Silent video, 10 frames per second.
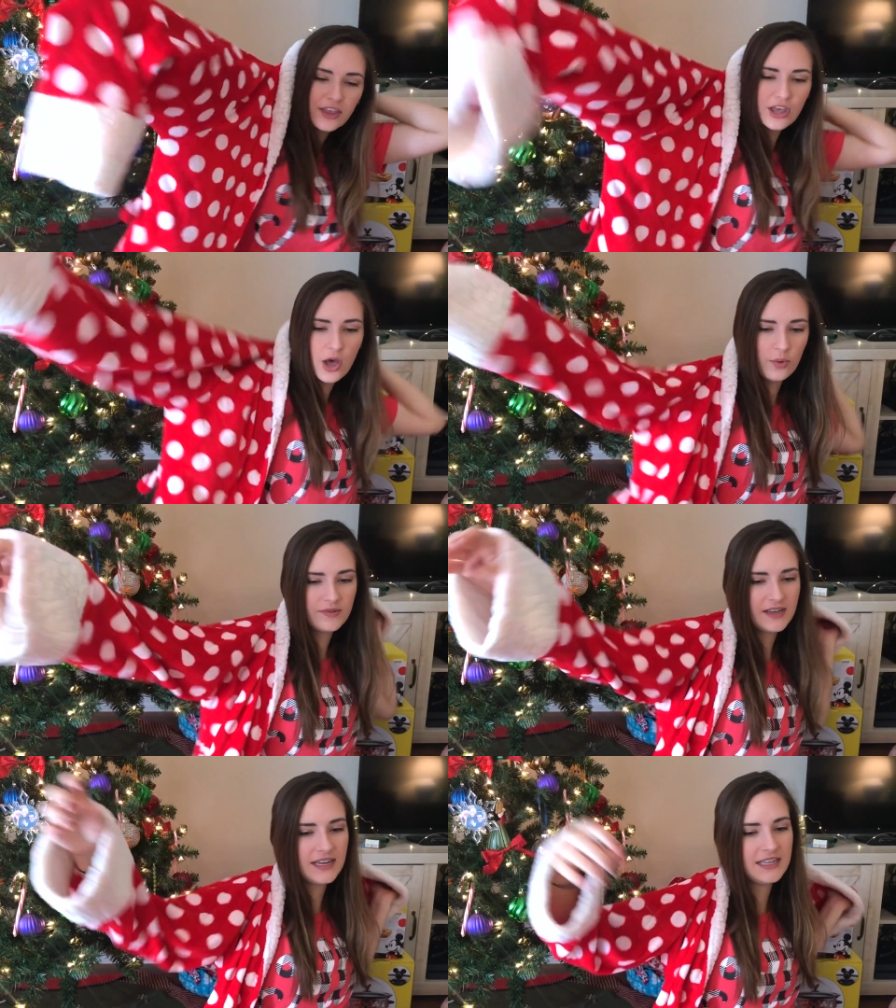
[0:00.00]
the
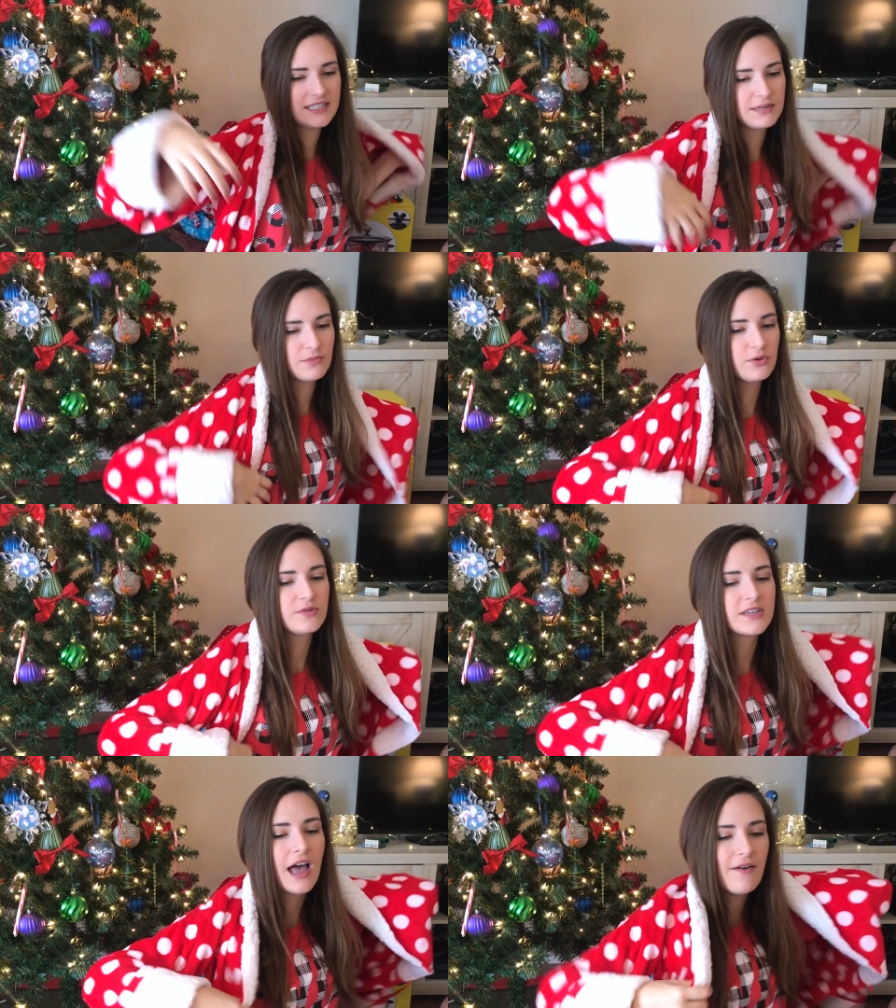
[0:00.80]
coziest,
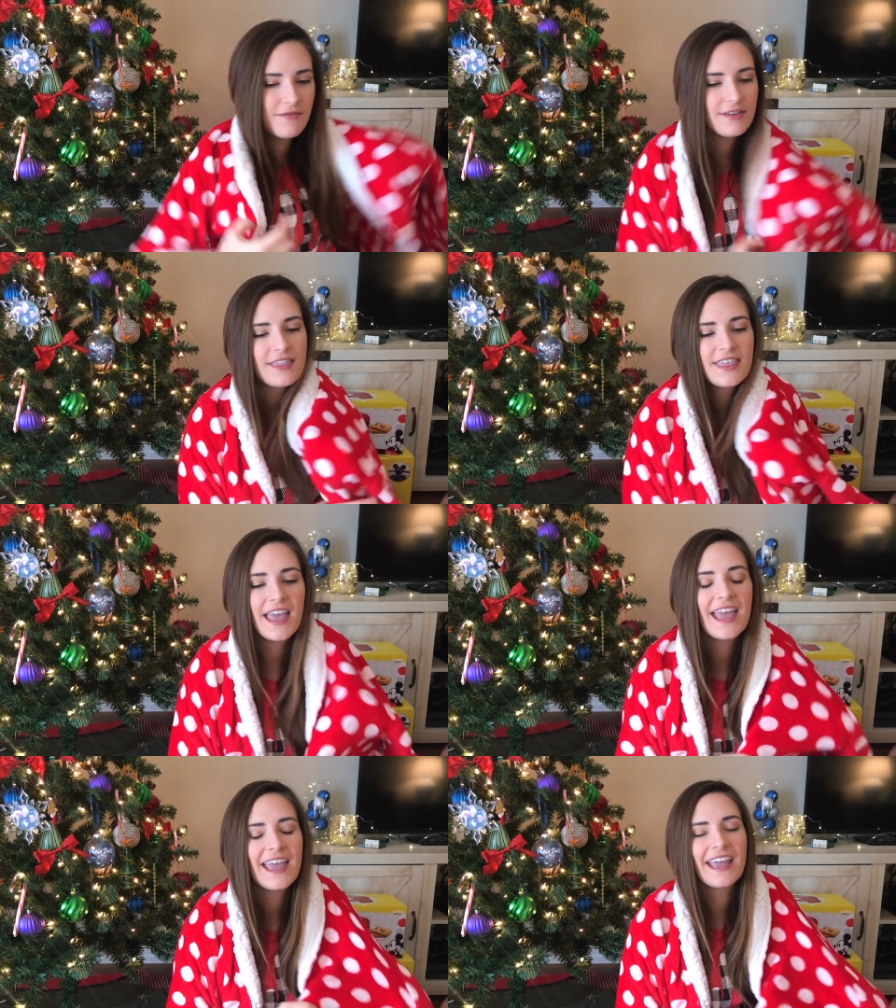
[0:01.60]
most comfy
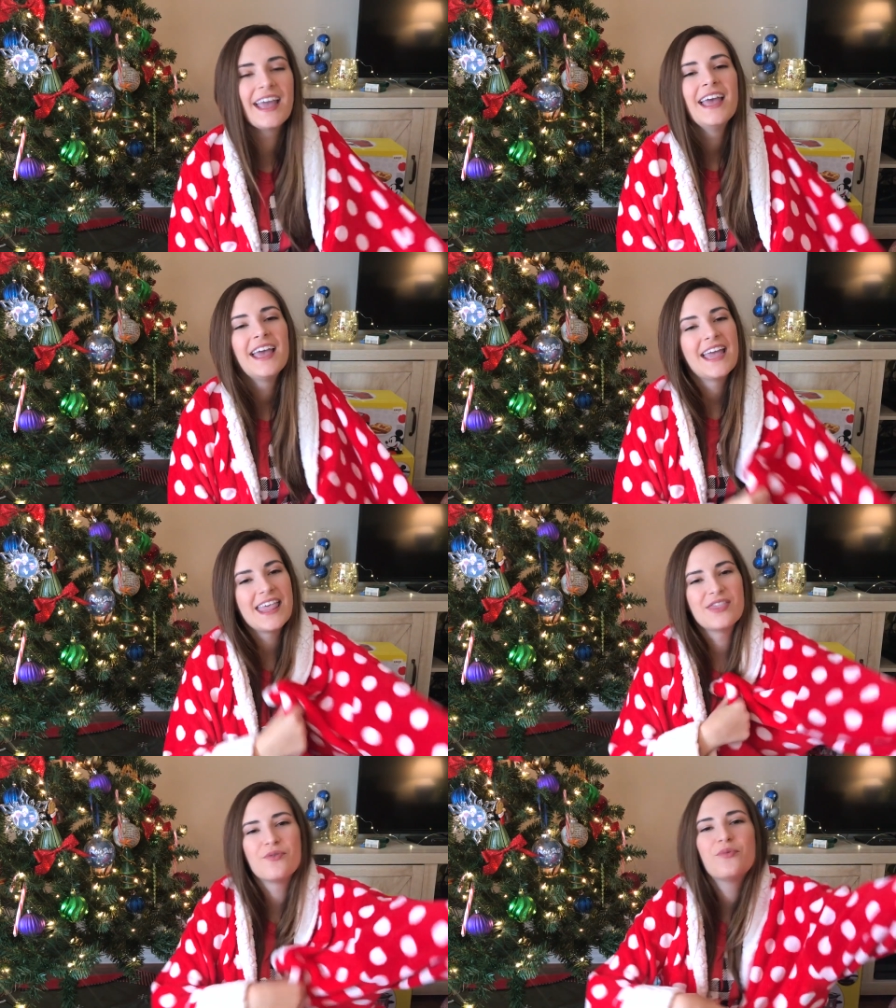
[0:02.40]
thing
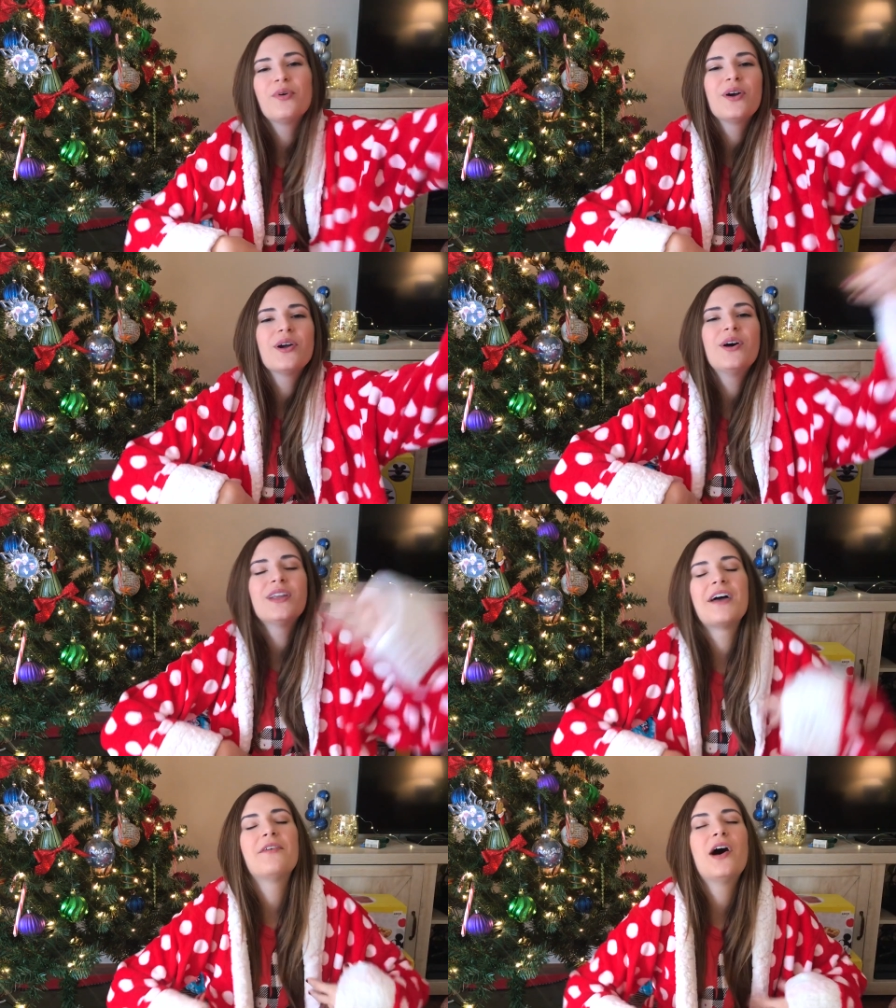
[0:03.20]
in the
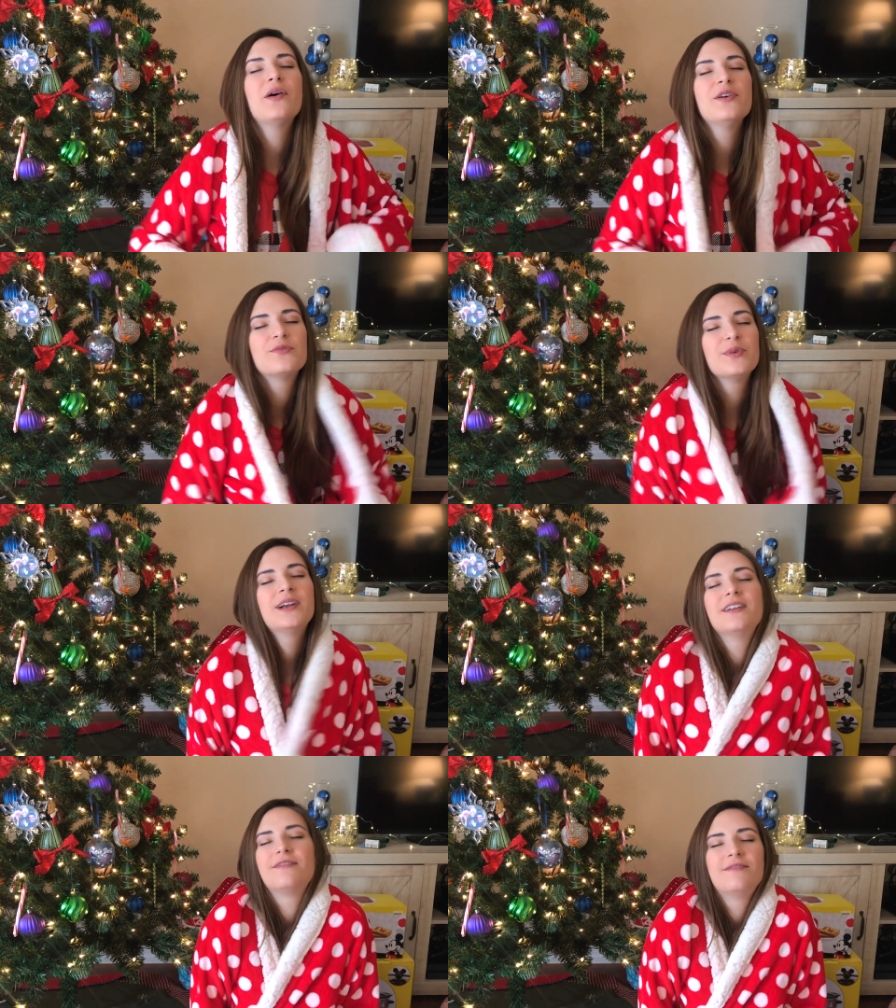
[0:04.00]
world. I've always
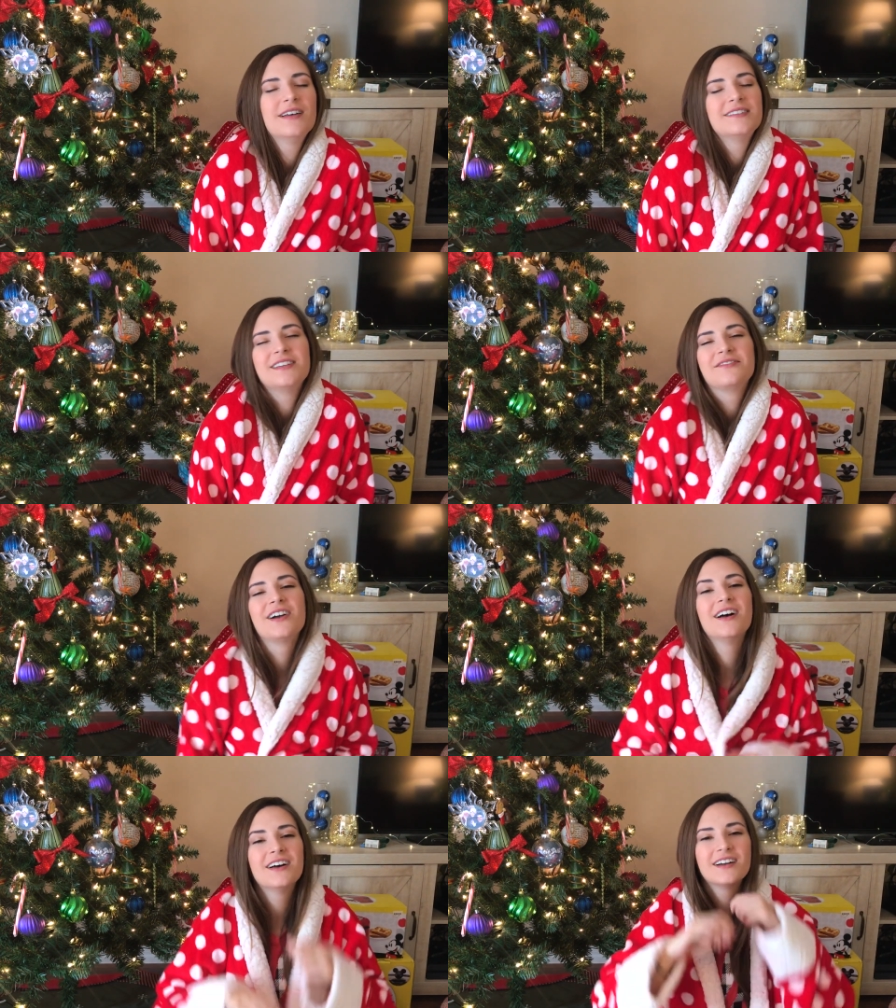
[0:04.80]
wanted a fuzzy
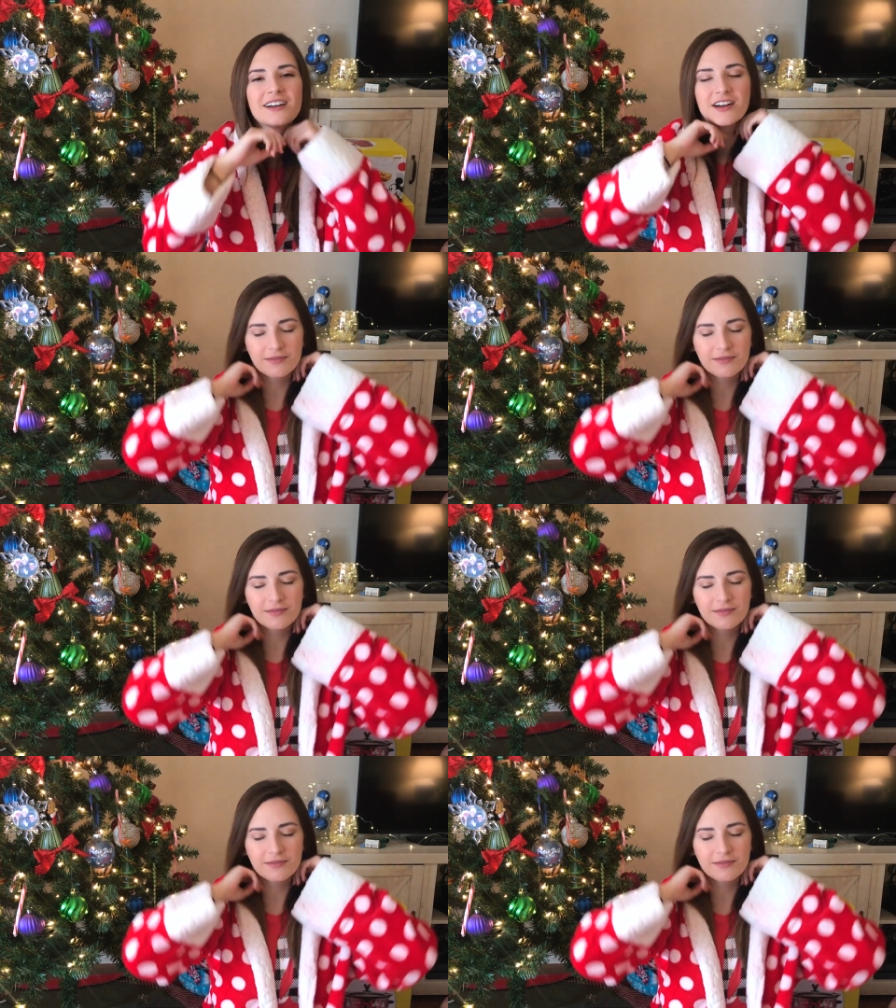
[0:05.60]
robe,